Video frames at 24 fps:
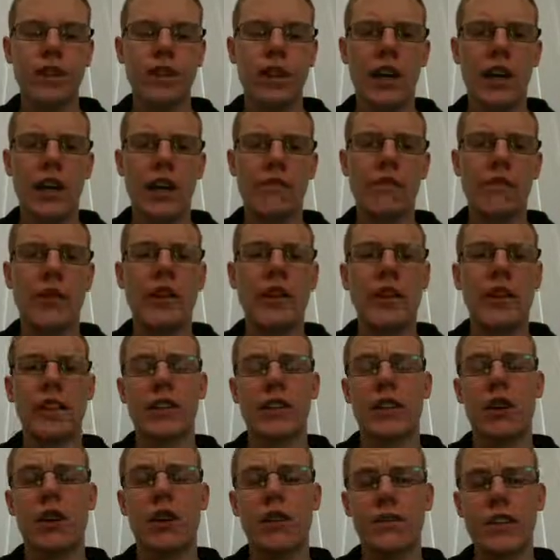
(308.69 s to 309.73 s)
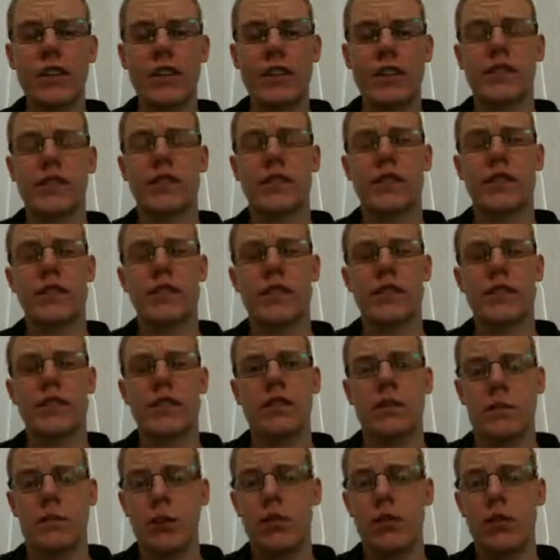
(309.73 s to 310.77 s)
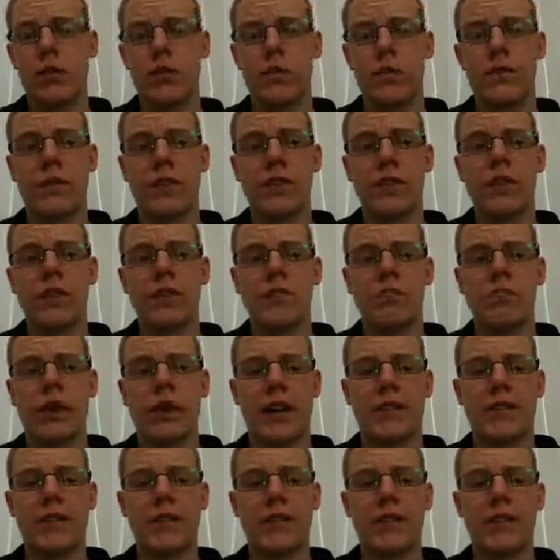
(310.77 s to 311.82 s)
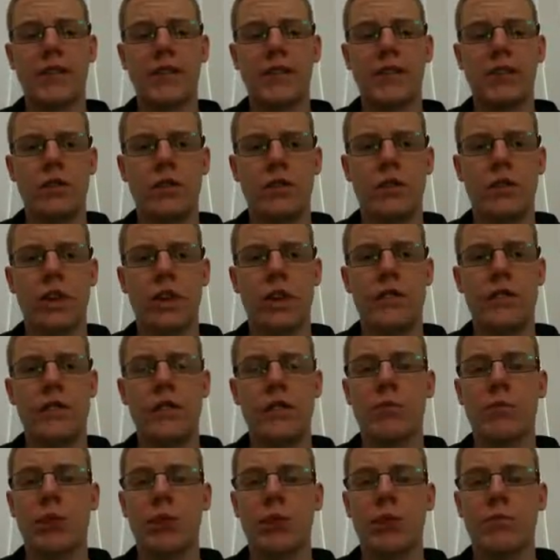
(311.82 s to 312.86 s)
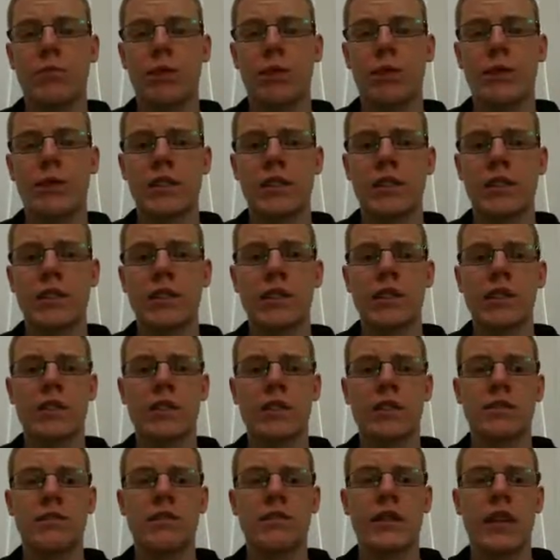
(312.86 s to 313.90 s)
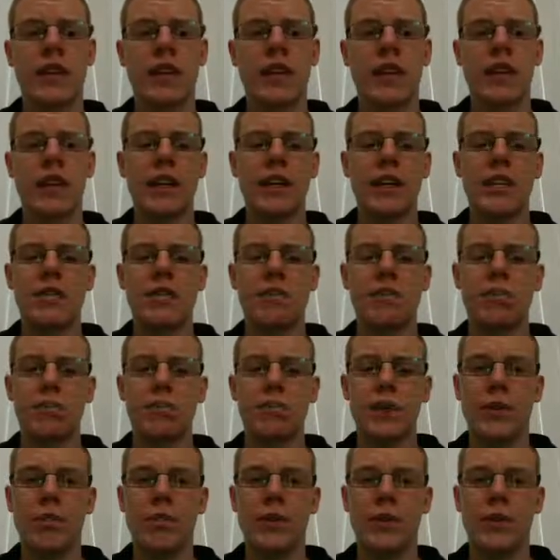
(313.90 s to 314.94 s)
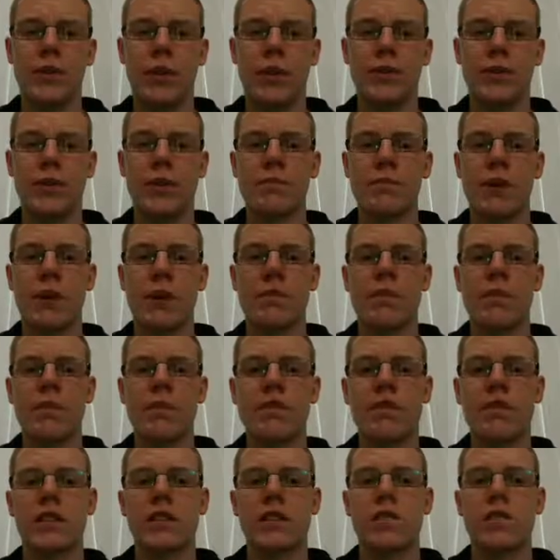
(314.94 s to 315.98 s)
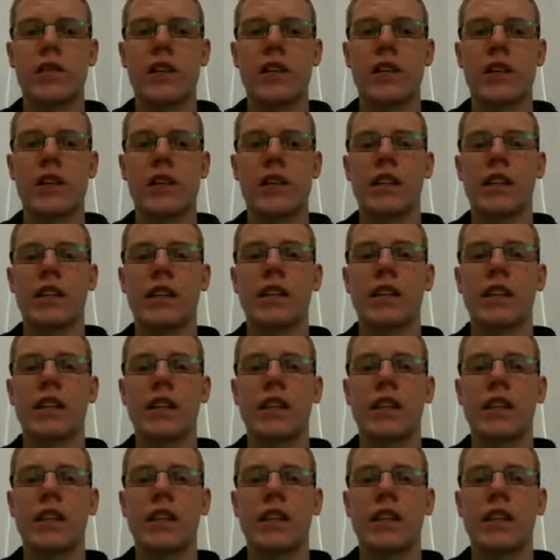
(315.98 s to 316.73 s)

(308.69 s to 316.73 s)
And finally, the most obvious benefit to having a multiprocessor system is the performance benefit, since we can either